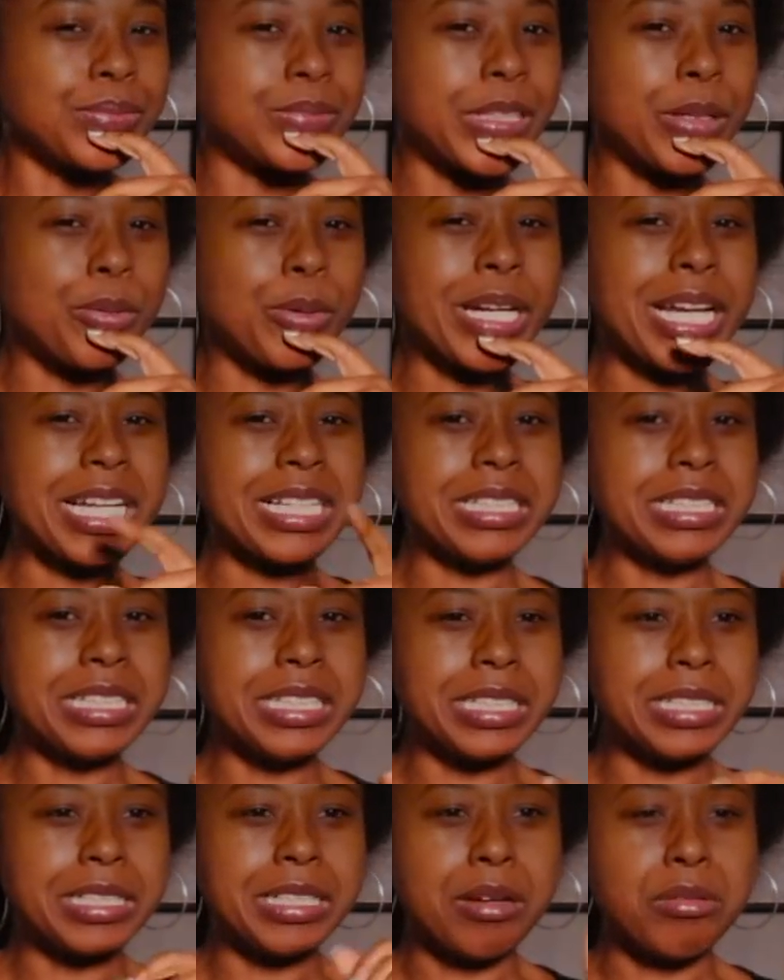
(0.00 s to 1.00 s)
And when I
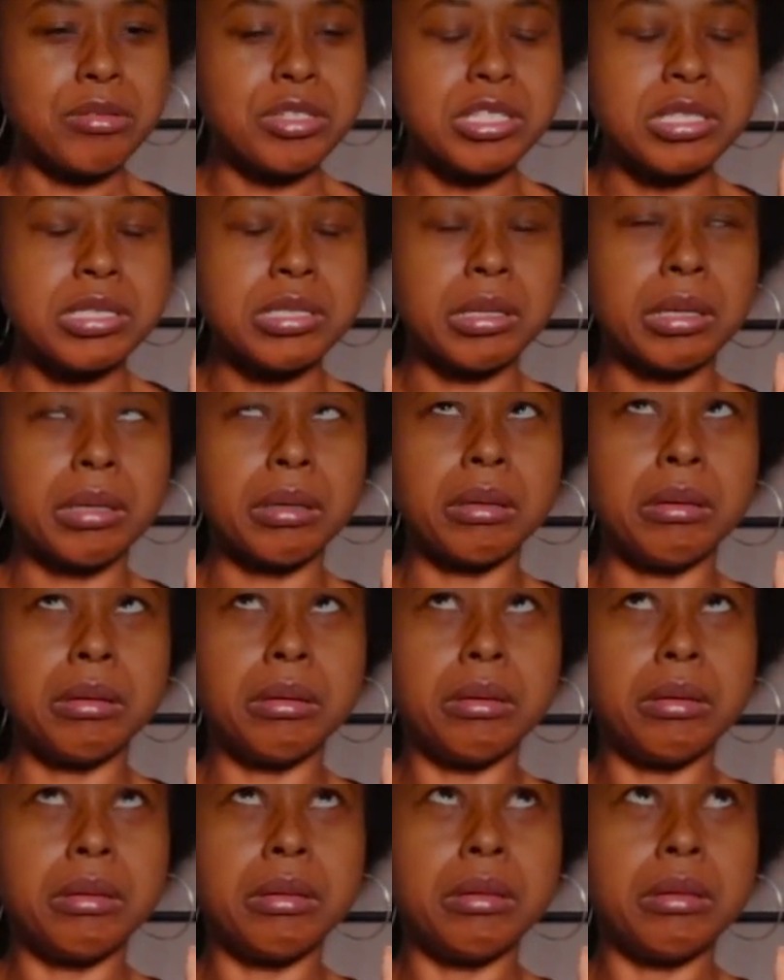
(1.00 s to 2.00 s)
did, I was just
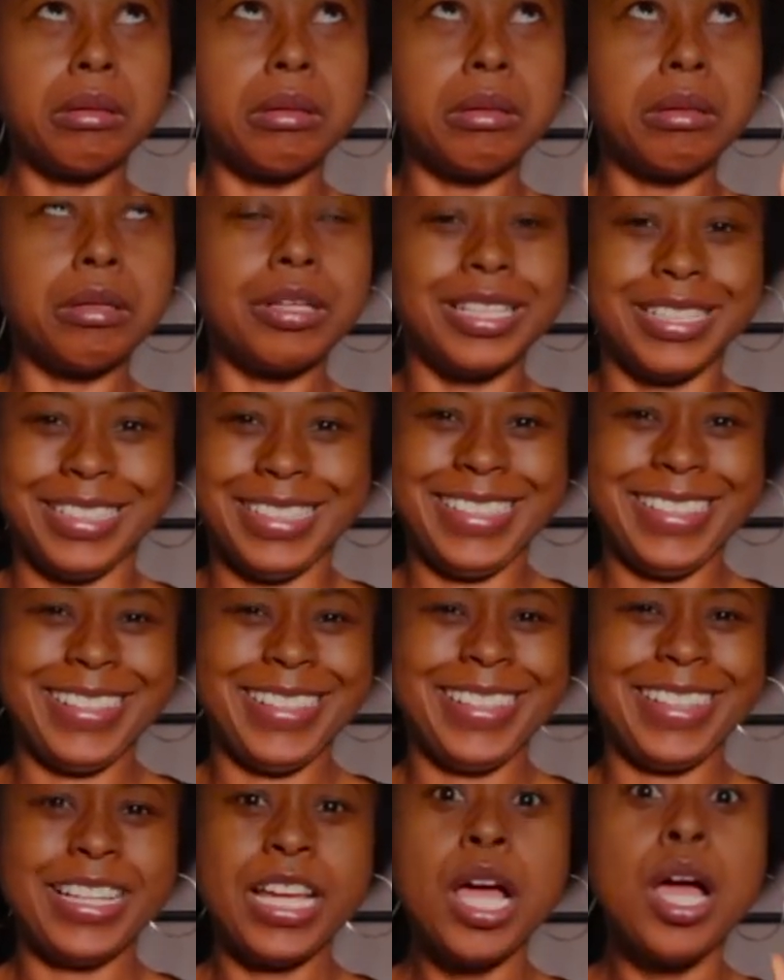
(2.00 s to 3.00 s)

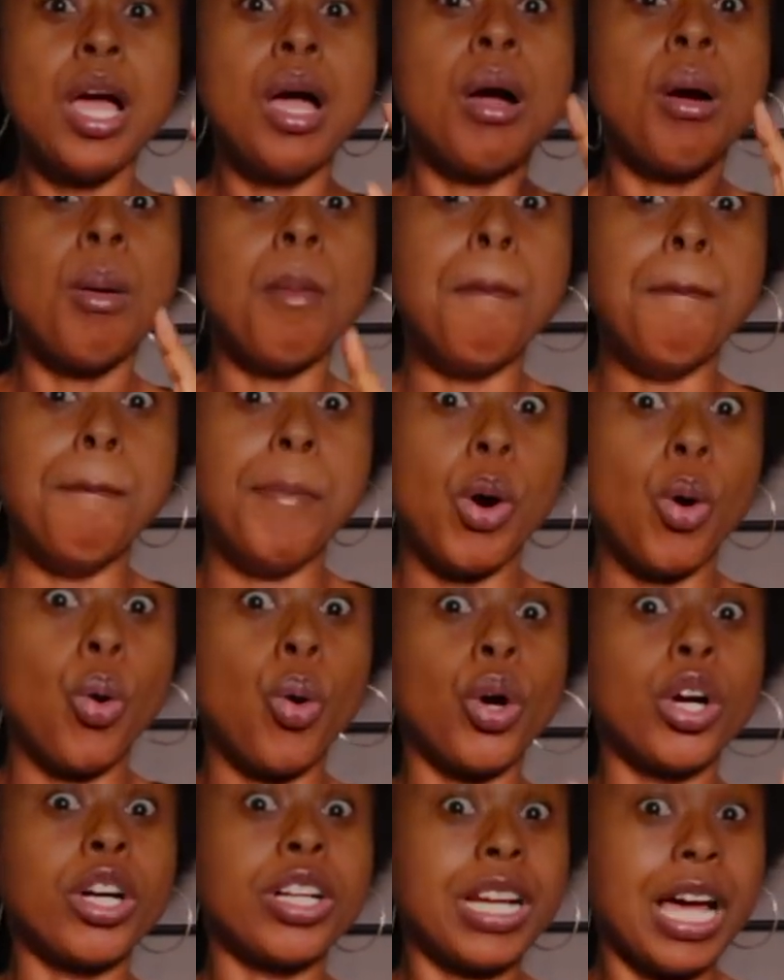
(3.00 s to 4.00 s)
like,
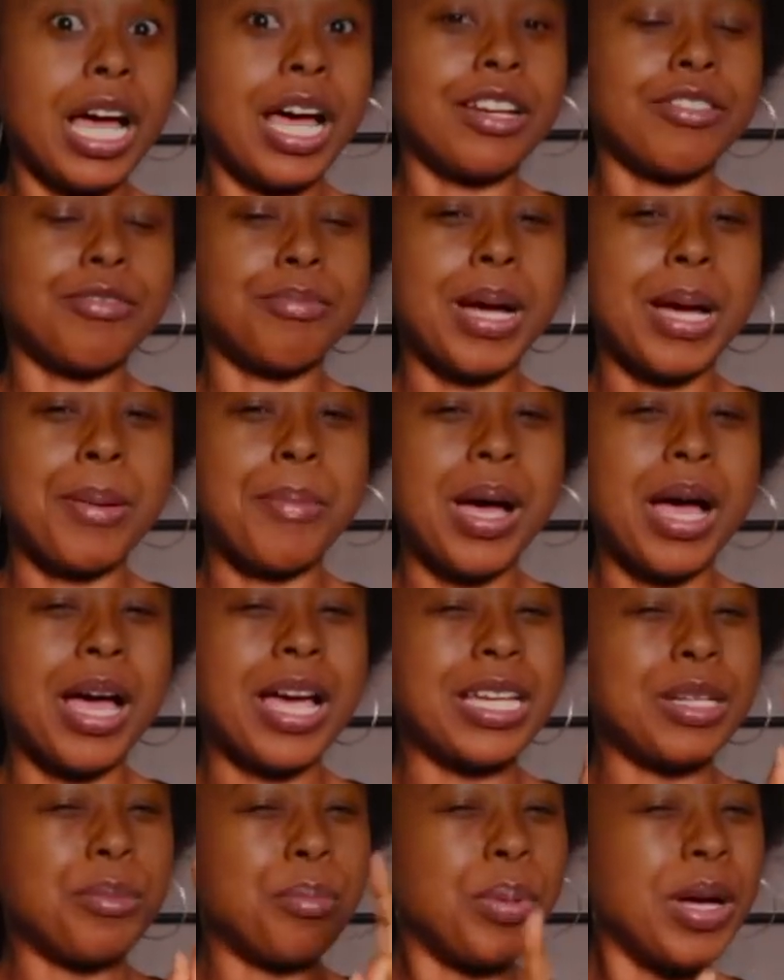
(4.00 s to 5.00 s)
bored out of my
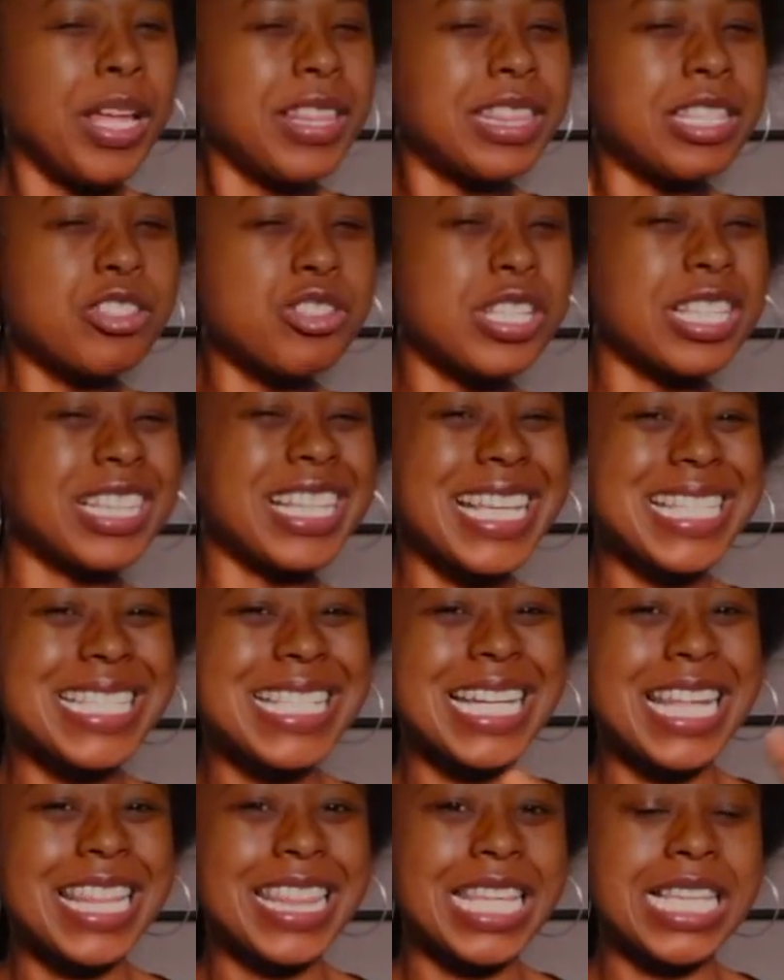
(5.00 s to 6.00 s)
mind. But there's a
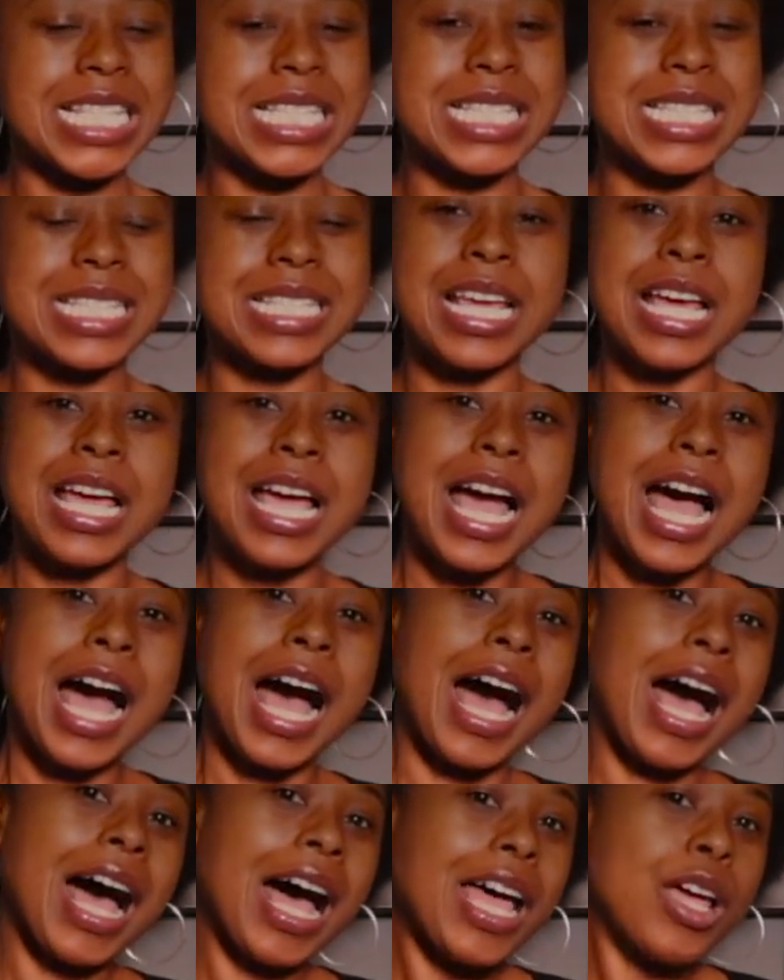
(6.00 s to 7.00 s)
lesson in this.
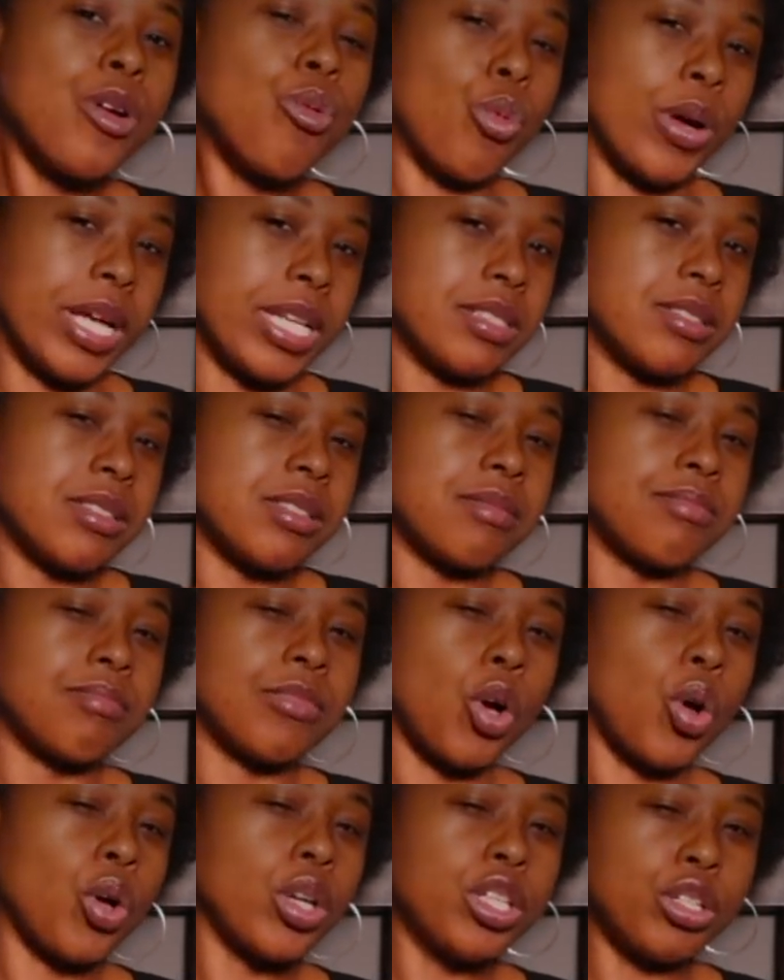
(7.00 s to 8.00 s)
I went
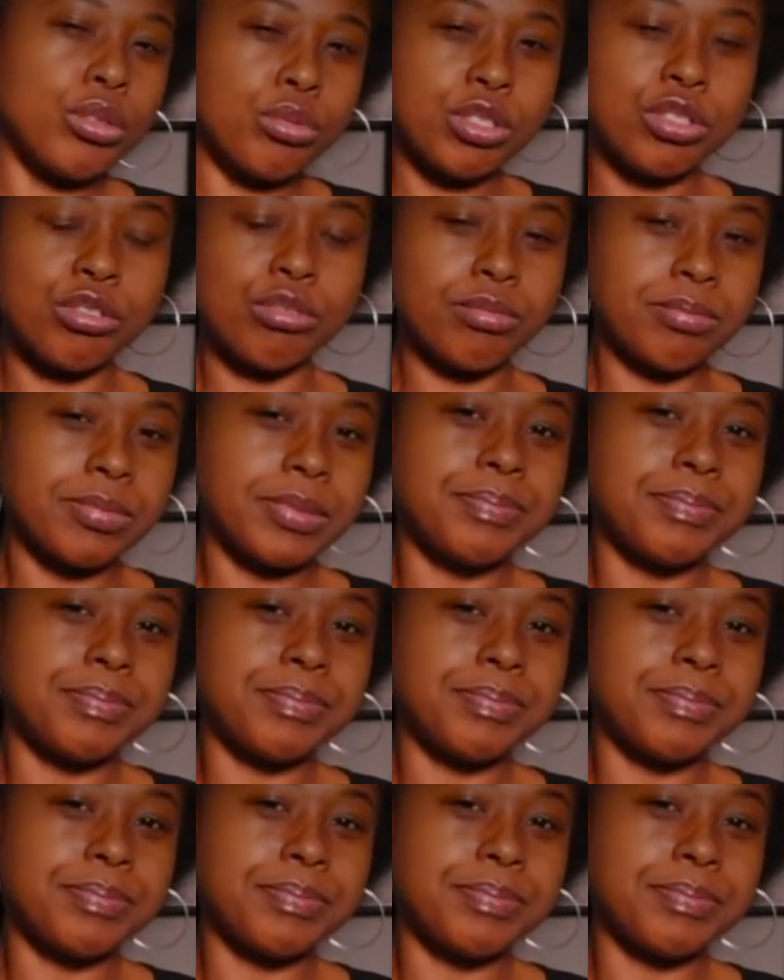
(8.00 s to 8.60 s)
on YouTube